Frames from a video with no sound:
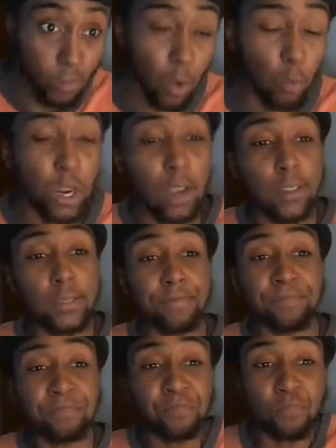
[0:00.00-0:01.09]
when I
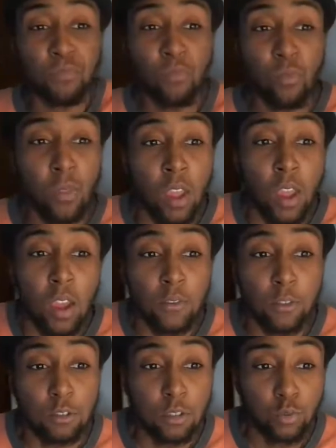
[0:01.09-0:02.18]

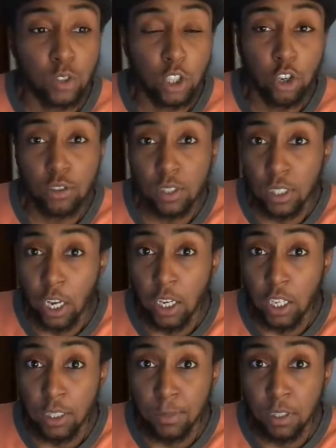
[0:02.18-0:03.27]
first returned to skating,
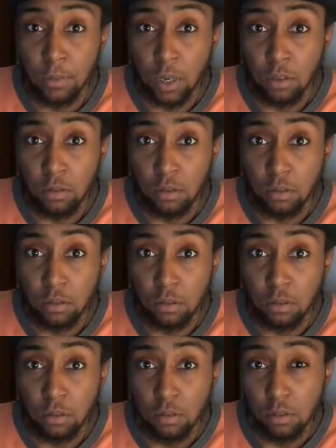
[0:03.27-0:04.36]
it's been about
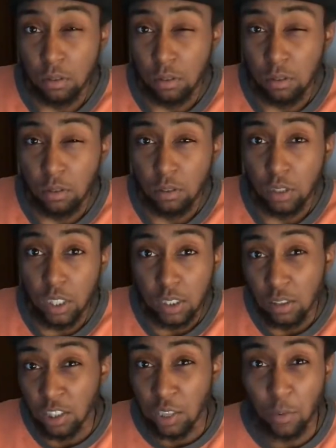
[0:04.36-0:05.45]
six
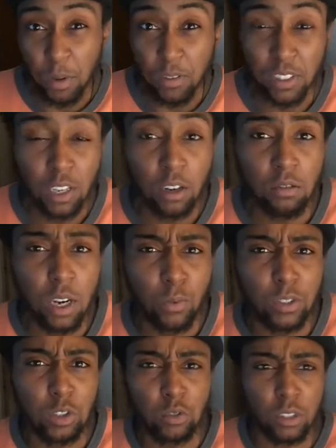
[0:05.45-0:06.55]
to seven months now. I
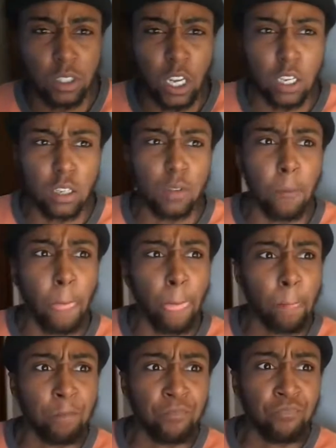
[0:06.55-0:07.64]
returned to skating
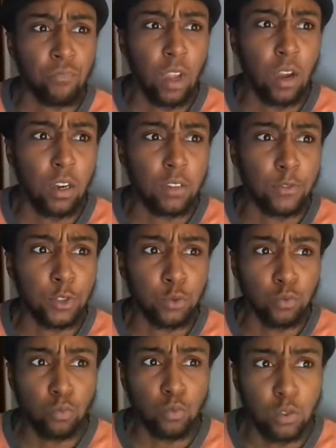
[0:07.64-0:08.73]
uh,
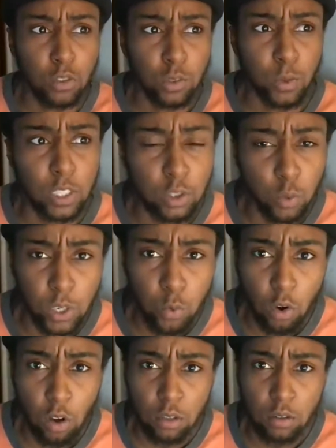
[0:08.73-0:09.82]
June
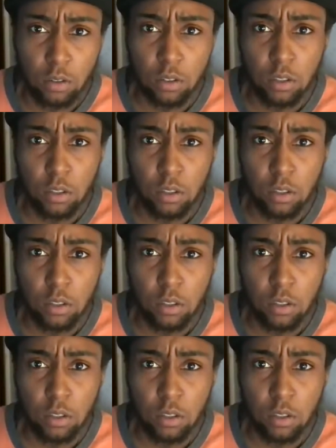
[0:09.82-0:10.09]
2021